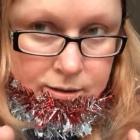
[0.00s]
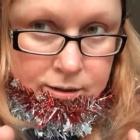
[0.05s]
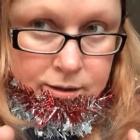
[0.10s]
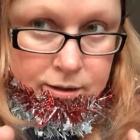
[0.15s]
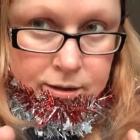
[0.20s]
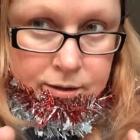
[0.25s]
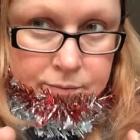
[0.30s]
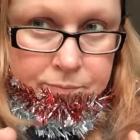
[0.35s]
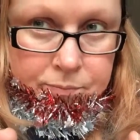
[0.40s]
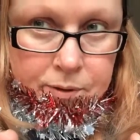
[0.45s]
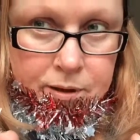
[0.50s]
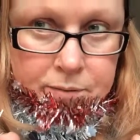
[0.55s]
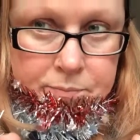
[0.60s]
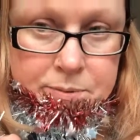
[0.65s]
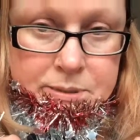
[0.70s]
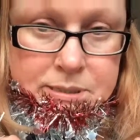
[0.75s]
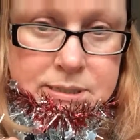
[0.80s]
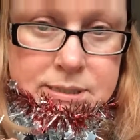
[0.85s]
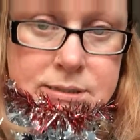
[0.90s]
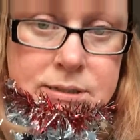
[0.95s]
I've
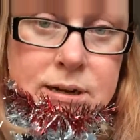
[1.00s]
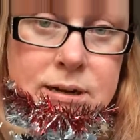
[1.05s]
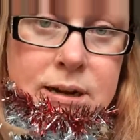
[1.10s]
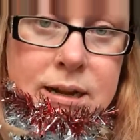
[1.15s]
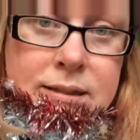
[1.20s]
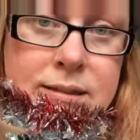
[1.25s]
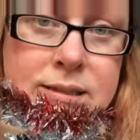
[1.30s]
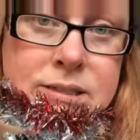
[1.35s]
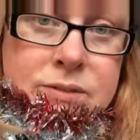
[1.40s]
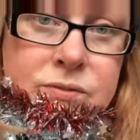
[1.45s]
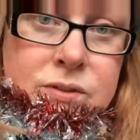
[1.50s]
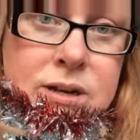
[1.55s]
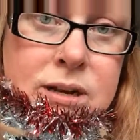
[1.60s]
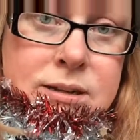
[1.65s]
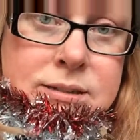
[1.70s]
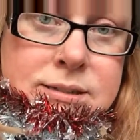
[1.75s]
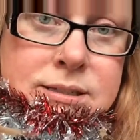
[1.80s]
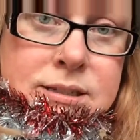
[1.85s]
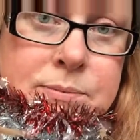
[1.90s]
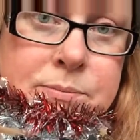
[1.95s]
been stuck like this for the
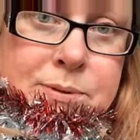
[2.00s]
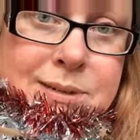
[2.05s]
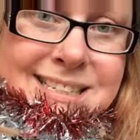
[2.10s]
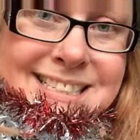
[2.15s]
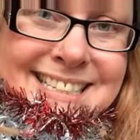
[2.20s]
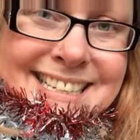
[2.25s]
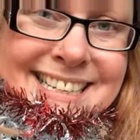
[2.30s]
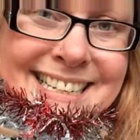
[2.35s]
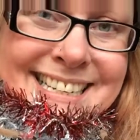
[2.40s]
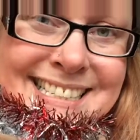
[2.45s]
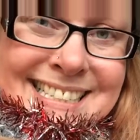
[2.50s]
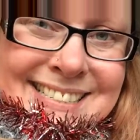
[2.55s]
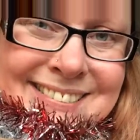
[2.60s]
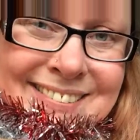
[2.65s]
last couple of days,